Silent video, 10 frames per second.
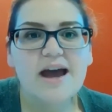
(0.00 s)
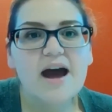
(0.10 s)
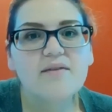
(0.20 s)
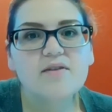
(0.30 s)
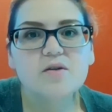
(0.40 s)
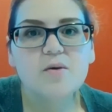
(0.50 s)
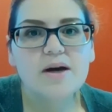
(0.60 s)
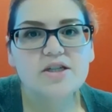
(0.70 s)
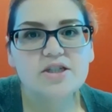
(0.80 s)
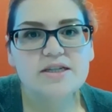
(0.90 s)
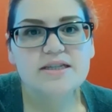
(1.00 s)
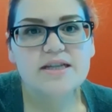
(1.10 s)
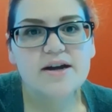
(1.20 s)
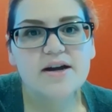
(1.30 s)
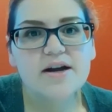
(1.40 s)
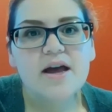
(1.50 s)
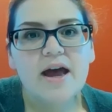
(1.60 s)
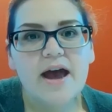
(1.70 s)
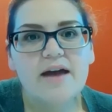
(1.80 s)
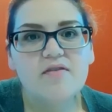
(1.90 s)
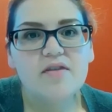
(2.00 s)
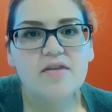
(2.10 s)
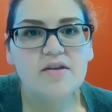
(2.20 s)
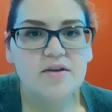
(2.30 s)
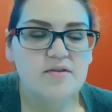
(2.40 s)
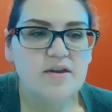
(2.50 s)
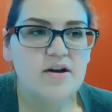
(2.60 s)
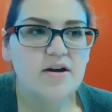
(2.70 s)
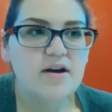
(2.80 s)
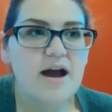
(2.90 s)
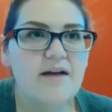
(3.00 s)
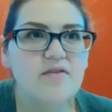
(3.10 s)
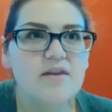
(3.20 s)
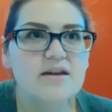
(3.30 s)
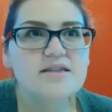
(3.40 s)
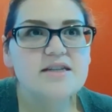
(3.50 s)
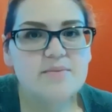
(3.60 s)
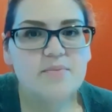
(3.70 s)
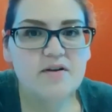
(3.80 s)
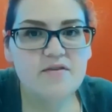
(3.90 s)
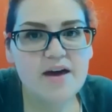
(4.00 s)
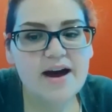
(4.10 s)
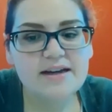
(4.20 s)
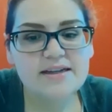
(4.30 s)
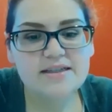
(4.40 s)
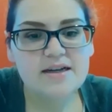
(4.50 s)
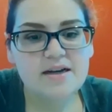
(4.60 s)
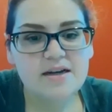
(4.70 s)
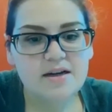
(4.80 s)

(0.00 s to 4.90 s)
They have those questions there, and they're at the tip of that